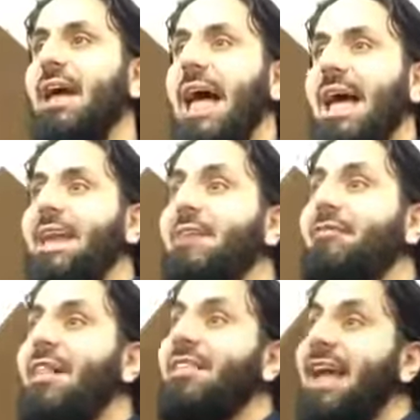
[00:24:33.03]
And if
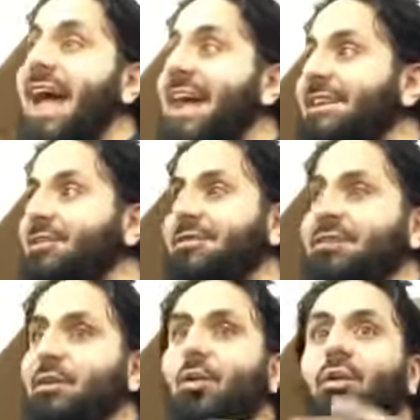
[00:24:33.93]
at the end you
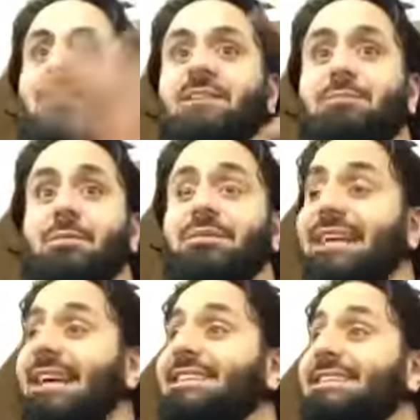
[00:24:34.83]
see all of these people
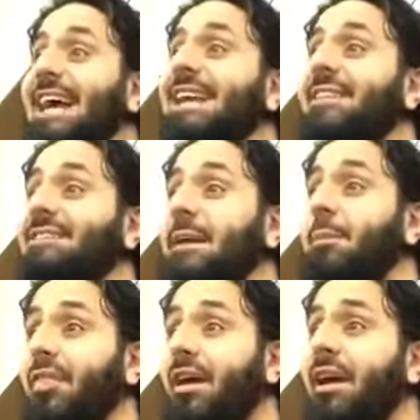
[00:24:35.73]
saying exactly the same
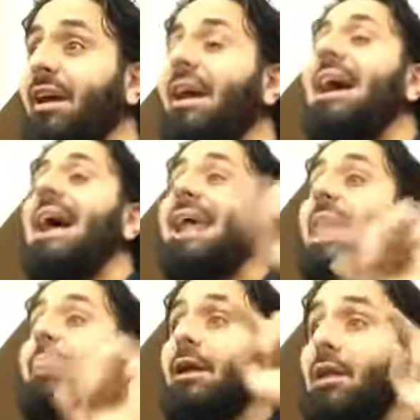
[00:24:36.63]
thing,
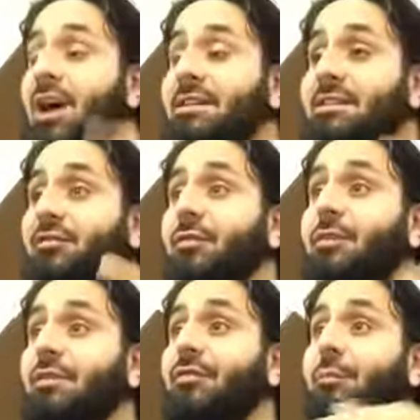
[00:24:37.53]
yet they learnt it from
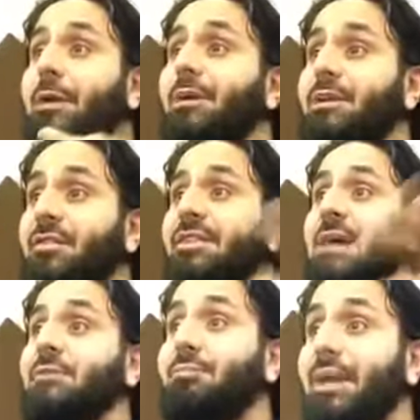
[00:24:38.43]
different people at different
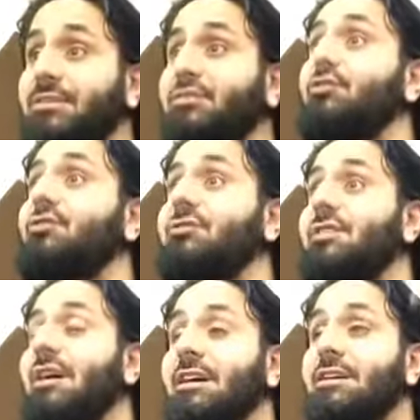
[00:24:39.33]
times and places
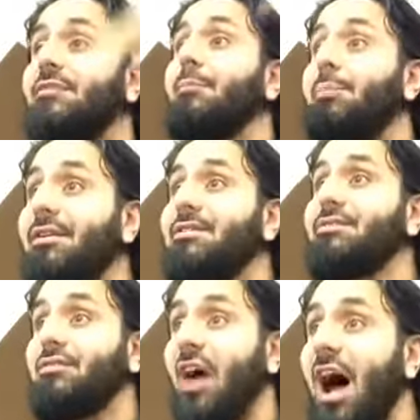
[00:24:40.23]
across different periods
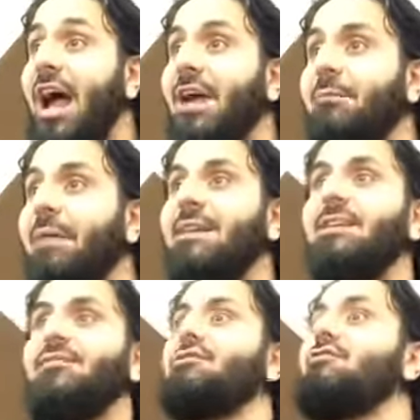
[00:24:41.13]
of time and
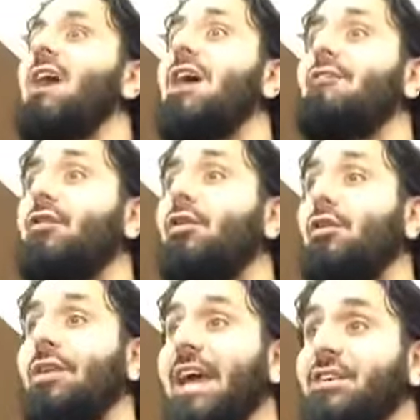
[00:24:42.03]
different geographical
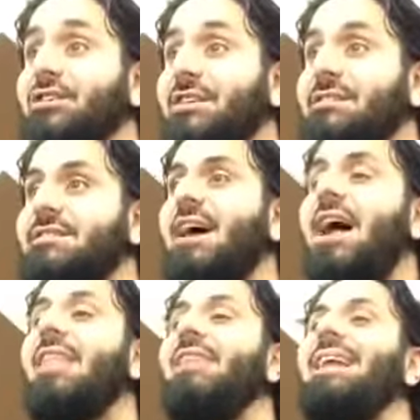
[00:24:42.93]
locations,
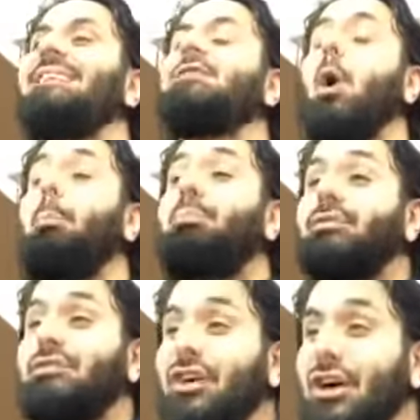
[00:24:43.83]
then it's
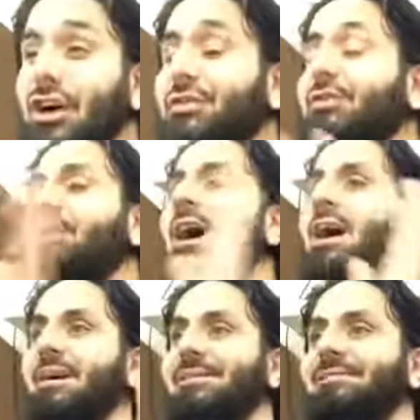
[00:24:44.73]
absurd to deny
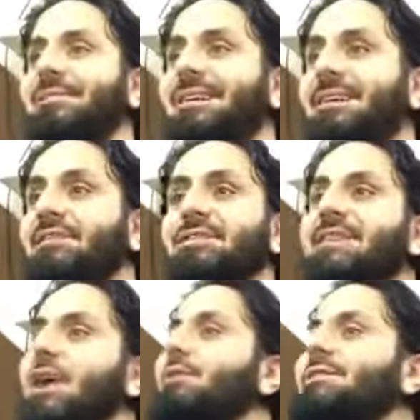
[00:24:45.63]
it. Just
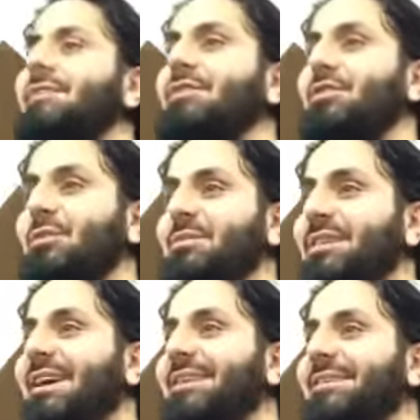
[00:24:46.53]
like what David Hume
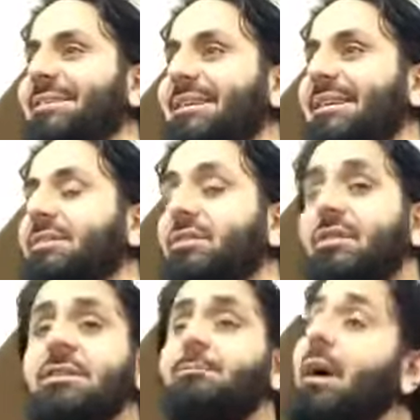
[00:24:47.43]
said. So
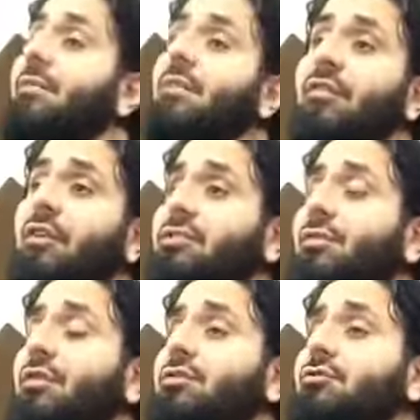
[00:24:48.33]
this is part of the
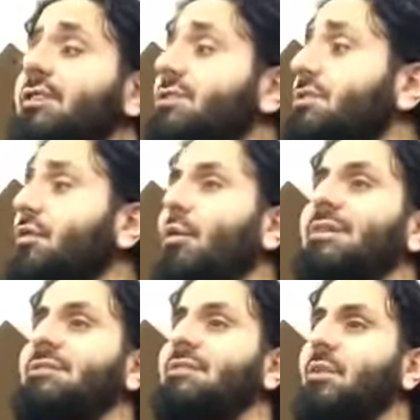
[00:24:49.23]
philosophical tradition of the
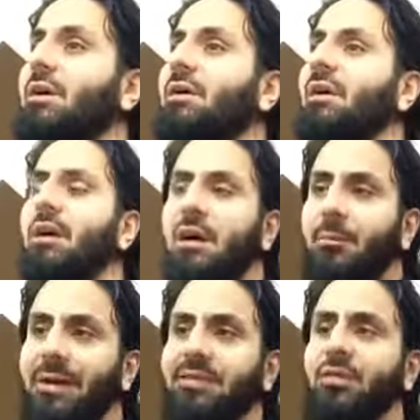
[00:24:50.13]
West as well.
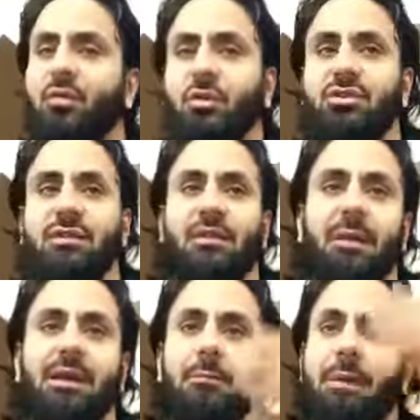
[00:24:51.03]
But it's unfortunate that
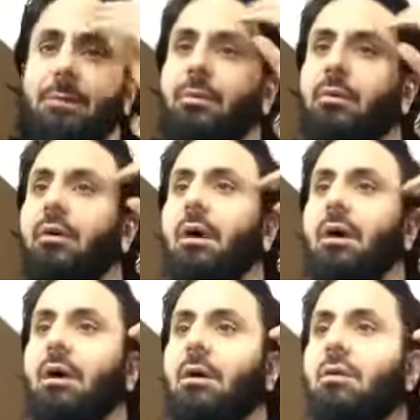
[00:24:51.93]
many people
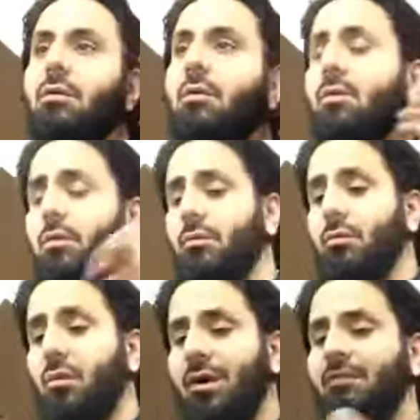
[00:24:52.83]

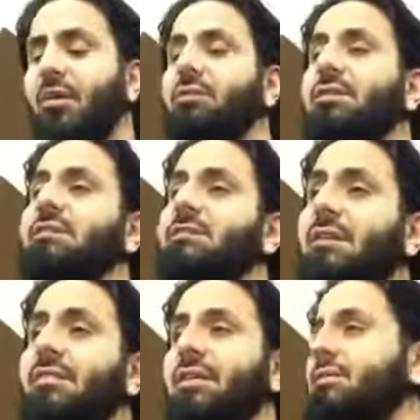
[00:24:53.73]
who are involved in this
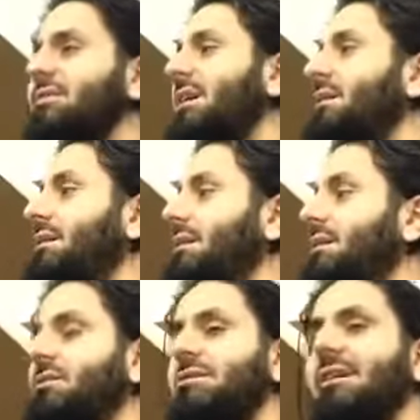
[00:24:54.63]
stuff, they don't study. They
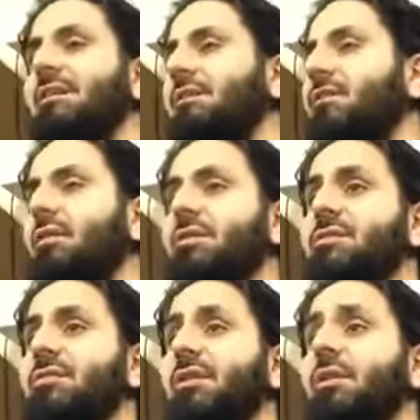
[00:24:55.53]
don't study the
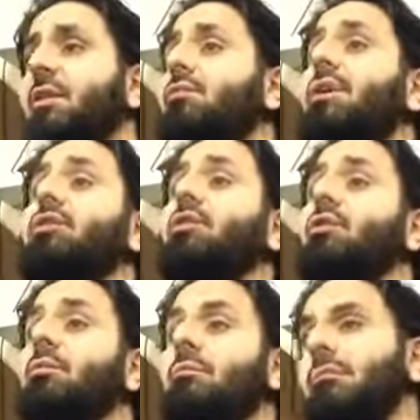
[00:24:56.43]
philosophy. They don't read
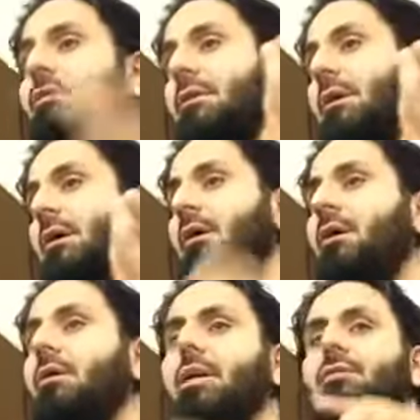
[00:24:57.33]
Hume. You
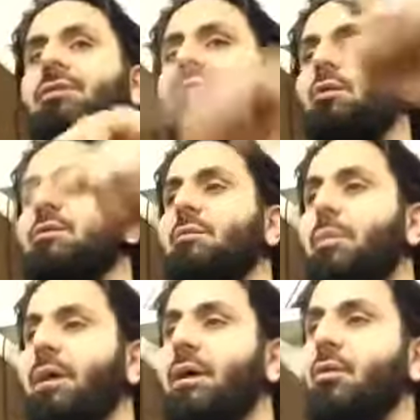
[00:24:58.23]
know, they read someone's
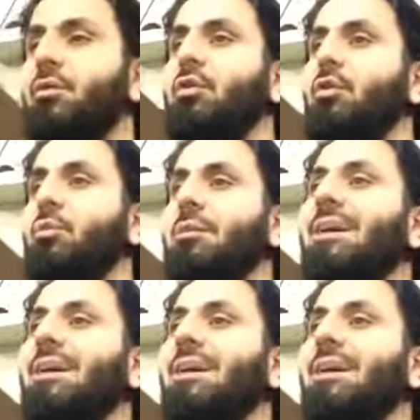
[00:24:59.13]
opinion on Hume.